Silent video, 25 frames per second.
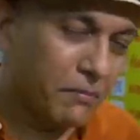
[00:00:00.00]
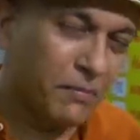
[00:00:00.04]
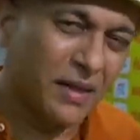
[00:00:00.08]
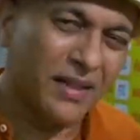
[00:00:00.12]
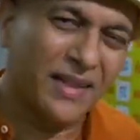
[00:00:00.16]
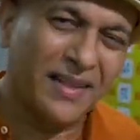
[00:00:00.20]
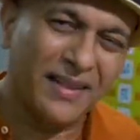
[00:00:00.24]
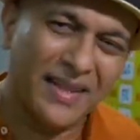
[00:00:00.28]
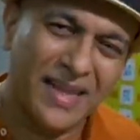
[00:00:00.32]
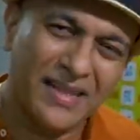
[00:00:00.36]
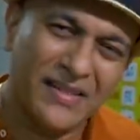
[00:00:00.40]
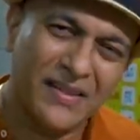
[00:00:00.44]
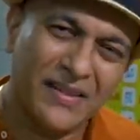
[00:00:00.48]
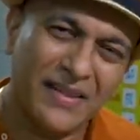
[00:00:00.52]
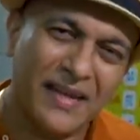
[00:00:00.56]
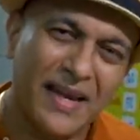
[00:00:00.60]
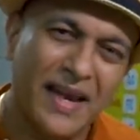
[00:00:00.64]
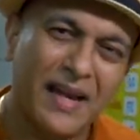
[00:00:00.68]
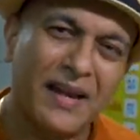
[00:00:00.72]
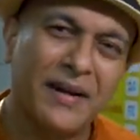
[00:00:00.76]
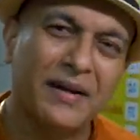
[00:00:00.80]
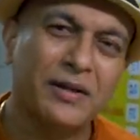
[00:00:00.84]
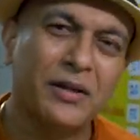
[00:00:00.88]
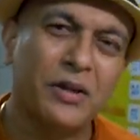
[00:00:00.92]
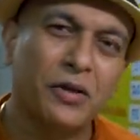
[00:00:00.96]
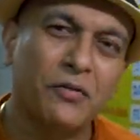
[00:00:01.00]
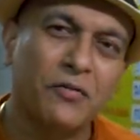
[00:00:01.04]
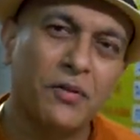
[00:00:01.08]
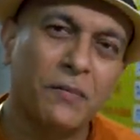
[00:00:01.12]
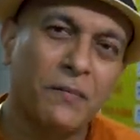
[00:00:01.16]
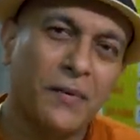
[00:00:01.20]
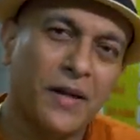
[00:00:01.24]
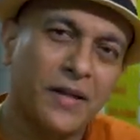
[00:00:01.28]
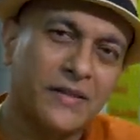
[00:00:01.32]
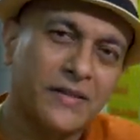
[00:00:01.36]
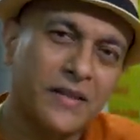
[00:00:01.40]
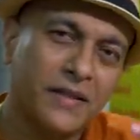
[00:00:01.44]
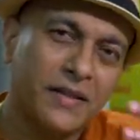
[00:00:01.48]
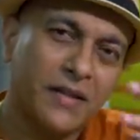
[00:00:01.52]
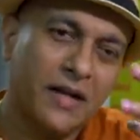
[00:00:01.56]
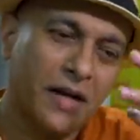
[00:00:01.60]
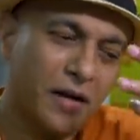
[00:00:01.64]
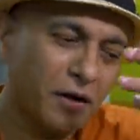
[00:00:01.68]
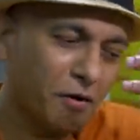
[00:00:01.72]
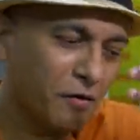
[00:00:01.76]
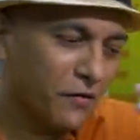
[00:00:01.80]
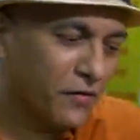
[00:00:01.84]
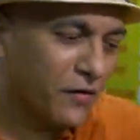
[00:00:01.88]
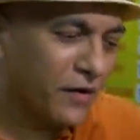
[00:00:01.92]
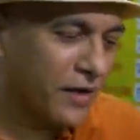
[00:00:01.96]
but then that's the character of the place. At the
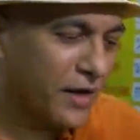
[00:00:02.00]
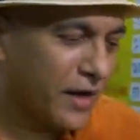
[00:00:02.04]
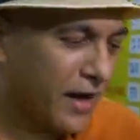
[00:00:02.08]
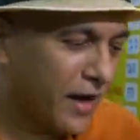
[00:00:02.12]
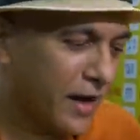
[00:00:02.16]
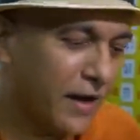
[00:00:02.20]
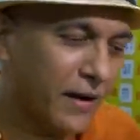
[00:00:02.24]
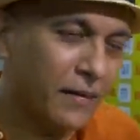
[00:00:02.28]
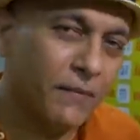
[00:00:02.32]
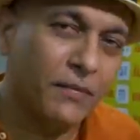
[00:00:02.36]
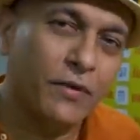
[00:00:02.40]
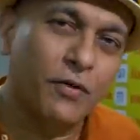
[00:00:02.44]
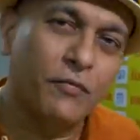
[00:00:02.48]
end of the day,